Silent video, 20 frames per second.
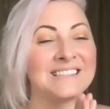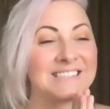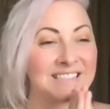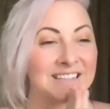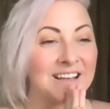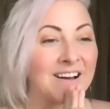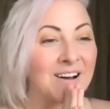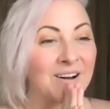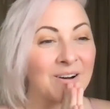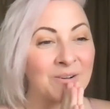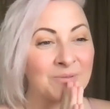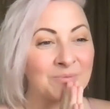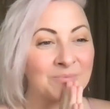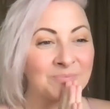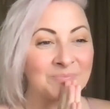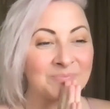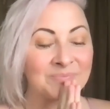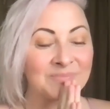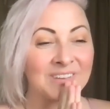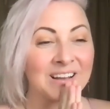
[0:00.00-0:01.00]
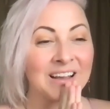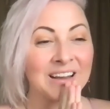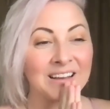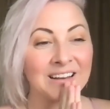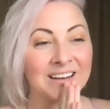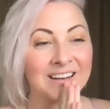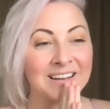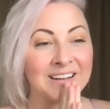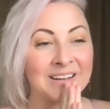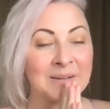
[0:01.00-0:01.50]
So I'm going
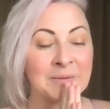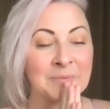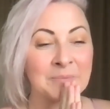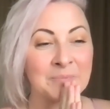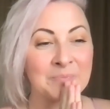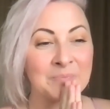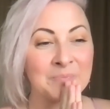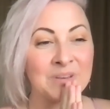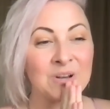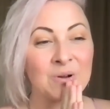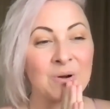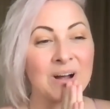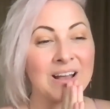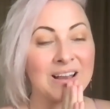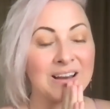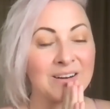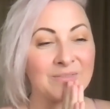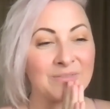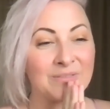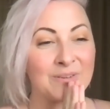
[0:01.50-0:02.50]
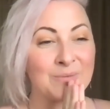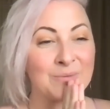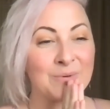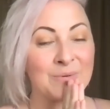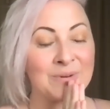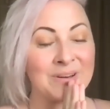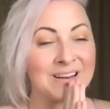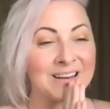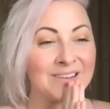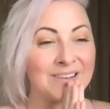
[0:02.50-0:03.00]
to be quiet here for a
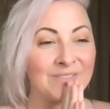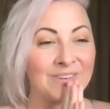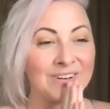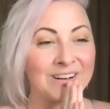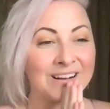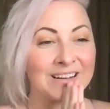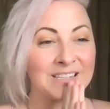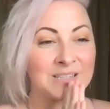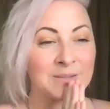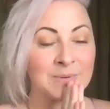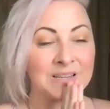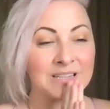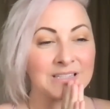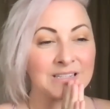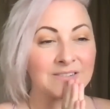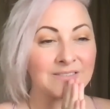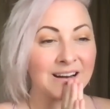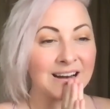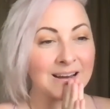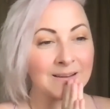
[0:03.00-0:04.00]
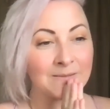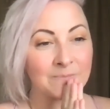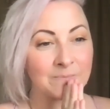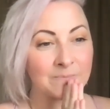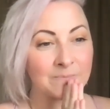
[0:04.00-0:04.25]
moment and give you guys space to write.